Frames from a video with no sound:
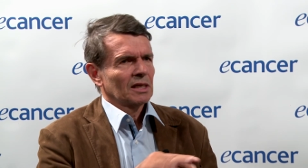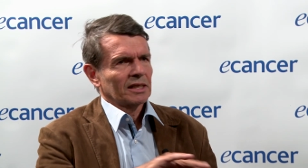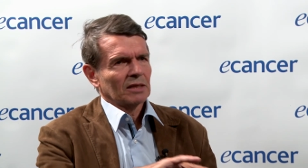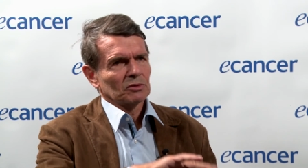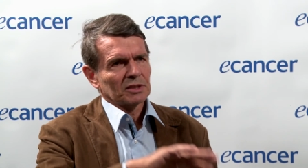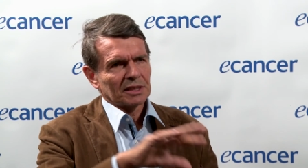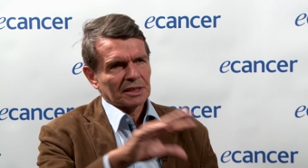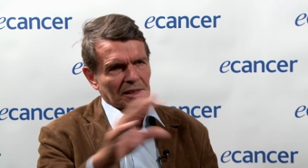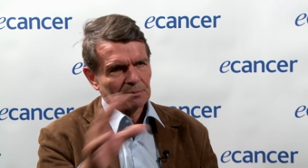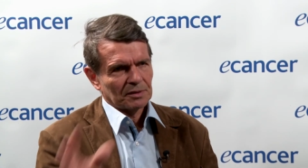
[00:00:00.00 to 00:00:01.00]
And I would
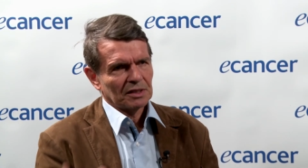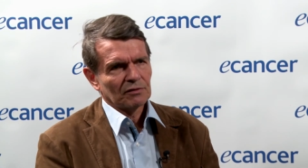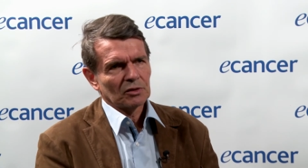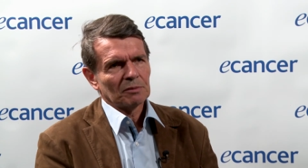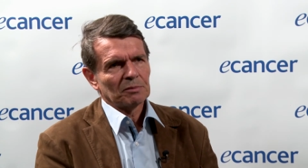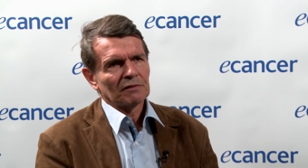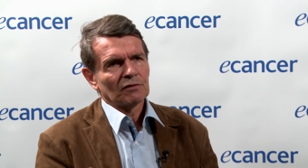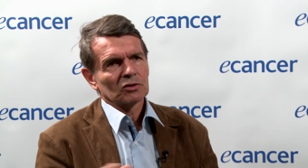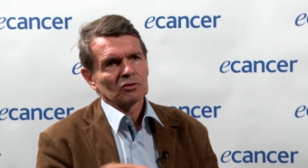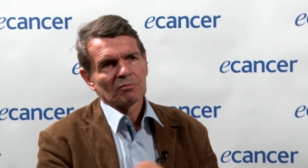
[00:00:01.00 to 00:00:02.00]
keep Nivo ipi
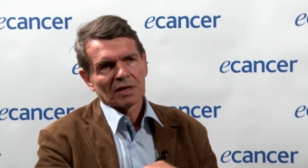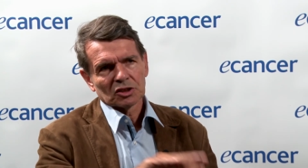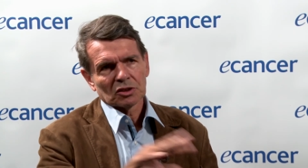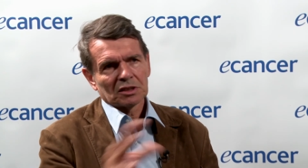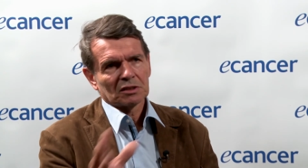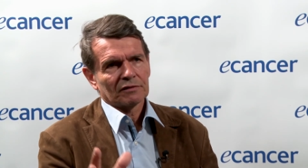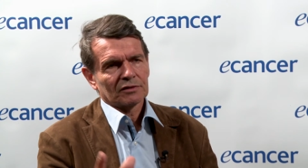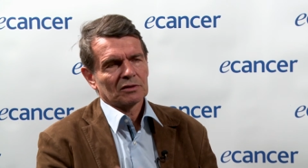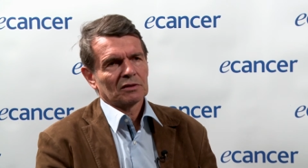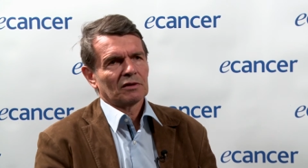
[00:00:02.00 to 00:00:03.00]
for the majority
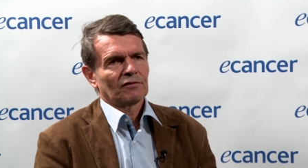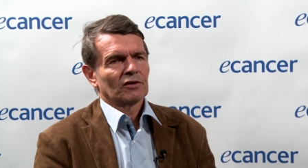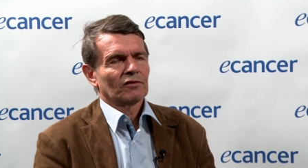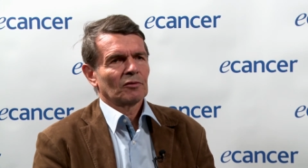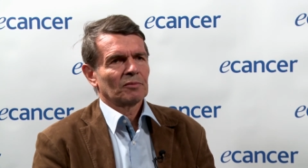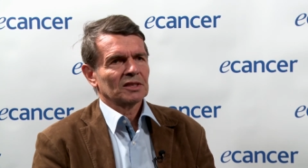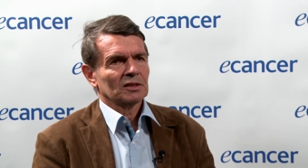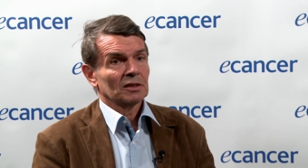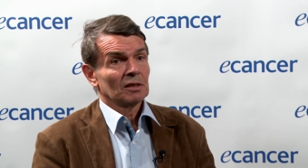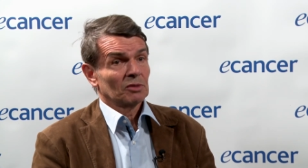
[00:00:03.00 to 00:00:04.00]
of the, of the other patients.